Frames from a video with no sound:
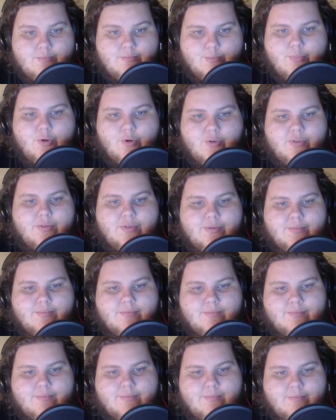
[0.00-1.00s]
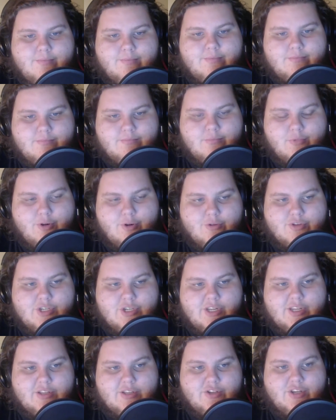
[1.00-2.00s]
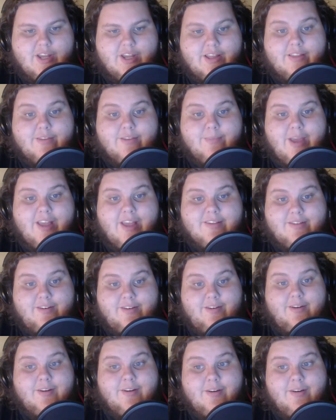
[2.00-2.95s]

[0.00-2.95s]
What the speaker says: both Roshi and Shen's master.